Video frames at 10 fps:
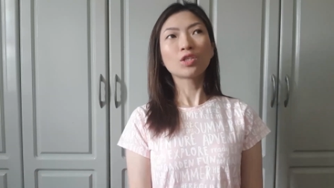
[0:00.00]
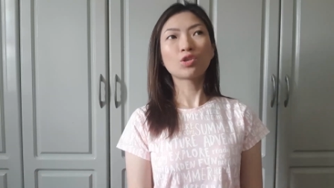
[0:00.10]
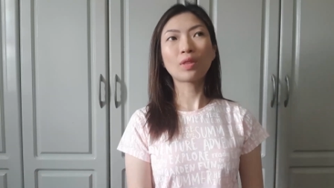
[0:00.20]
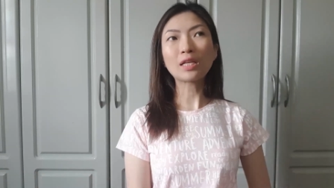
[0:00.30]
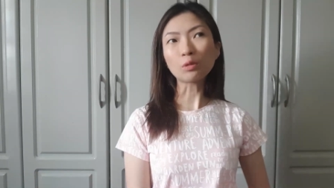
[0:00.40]

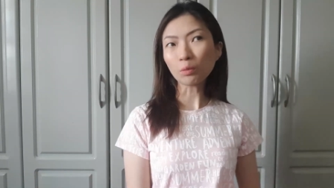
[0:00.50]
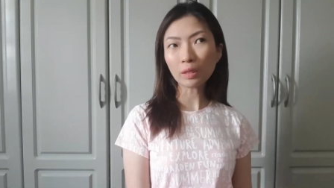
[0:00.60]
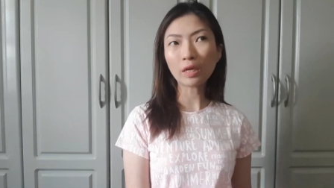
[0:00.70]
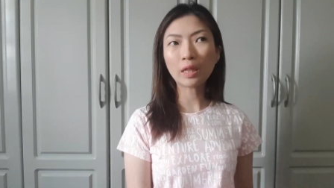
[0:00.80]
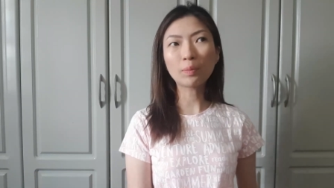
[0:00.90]
So that's what
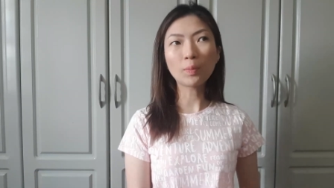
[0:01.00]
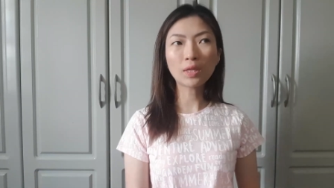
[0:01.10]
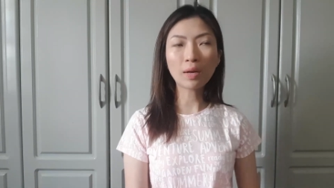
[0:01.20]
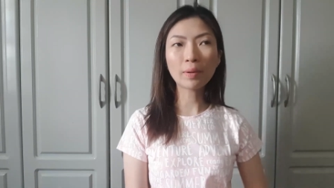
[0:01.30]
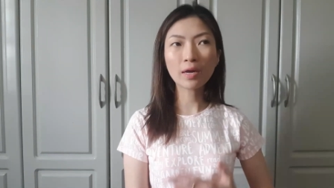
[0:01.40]
we did.
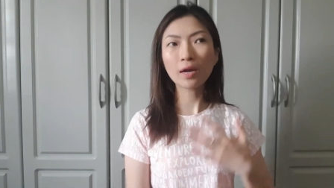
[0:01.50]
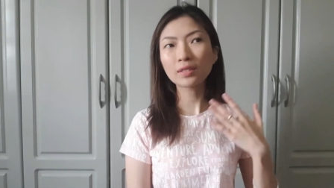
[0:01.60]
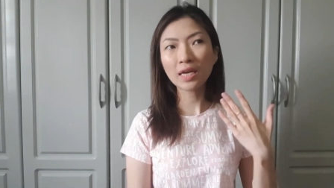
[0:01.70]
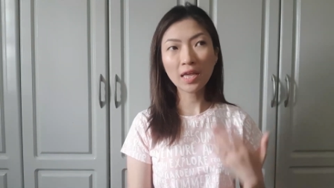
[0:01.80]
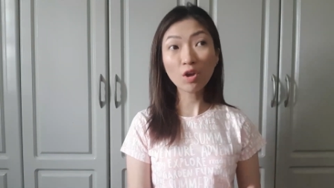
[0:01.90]
Pumunta kami kagad
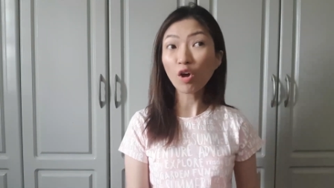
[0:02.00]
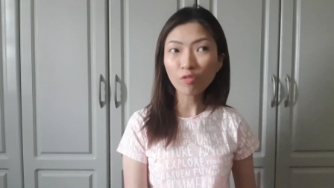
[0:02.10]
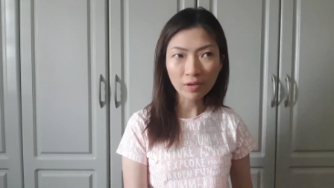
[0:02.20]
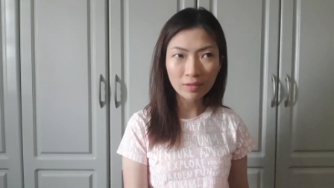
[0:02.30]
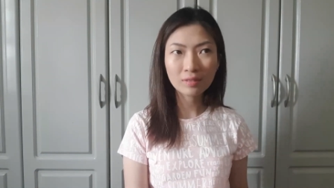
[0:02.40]
sa head
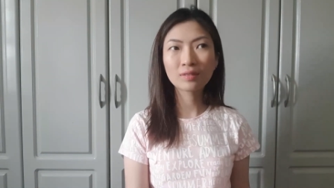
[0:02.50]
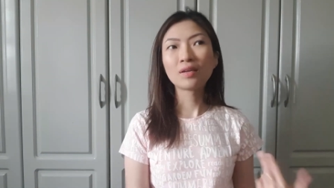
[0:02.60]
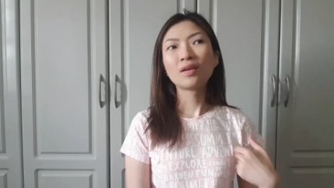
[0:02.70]
office.